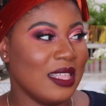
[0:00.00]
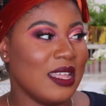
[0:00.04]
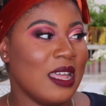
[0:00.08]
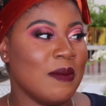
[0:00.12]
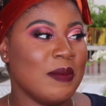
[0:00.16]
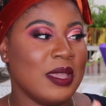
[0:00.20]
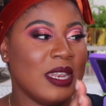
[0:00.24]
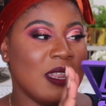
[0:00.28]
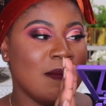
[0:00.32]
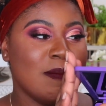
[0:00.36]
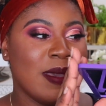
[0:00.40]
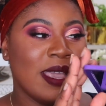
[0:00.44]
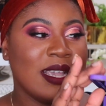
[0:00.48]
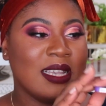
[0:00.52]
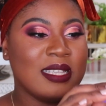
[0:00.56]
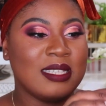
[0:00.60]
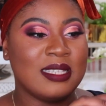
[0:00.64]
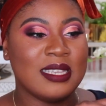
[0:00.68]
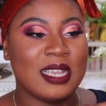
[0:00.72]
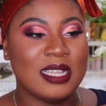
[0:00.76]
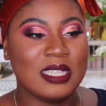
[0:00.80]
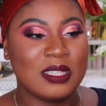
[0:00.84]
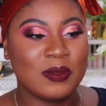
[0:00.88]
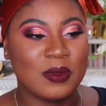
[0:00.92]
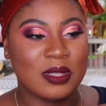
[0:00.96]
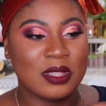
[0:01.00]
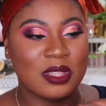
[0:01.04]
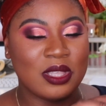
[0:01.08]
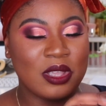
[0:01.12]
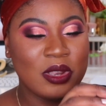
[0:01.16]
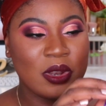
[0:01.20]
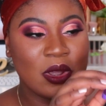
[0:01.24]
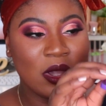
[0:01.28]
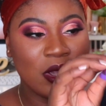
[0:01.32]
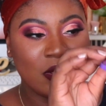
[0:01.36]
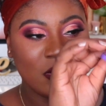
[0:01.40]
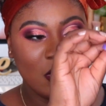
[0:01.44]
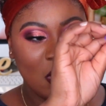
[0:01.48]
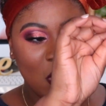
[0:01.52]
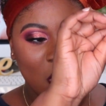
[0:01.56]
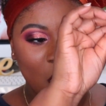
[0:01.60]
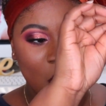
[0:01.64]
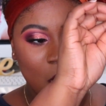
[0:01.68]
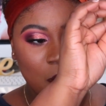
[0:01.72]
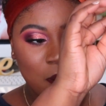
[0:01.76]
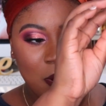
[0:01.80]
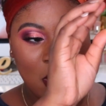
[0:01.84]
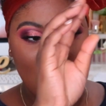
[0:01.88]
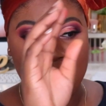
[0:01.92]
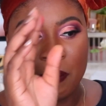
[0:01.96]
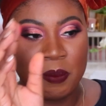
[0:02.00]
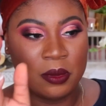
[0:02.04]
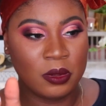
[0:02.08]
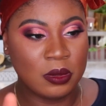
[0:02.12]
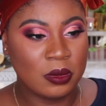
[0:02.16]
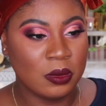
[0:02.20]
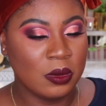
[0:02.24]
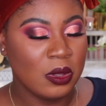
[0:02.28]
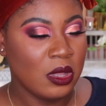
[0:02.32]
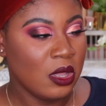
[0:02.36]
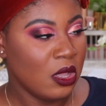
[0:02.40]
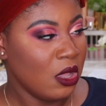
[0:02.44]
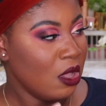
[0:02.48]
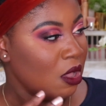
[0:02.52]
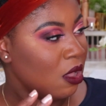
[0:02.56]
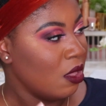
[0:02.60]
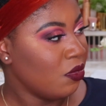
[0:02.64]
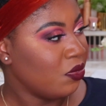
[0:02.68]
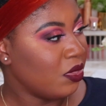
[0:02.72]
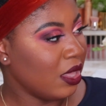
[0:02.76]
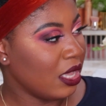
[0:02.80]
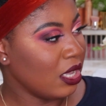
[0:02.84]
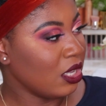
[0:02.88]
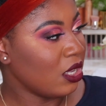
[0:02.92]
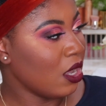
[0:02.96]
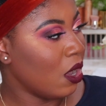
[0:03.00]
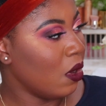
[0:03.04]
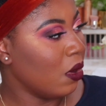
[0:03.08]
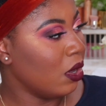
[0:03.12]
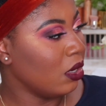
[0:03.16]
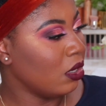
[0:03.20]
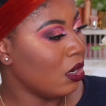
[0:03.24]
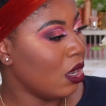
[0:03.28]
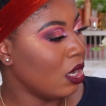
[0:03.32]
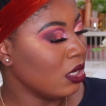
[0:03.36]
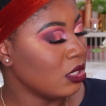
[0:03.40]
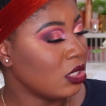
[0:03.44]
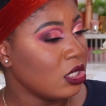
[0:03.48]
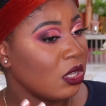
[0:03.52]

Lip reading: I mean, it makes sense with, you know, the whole purple thing going on.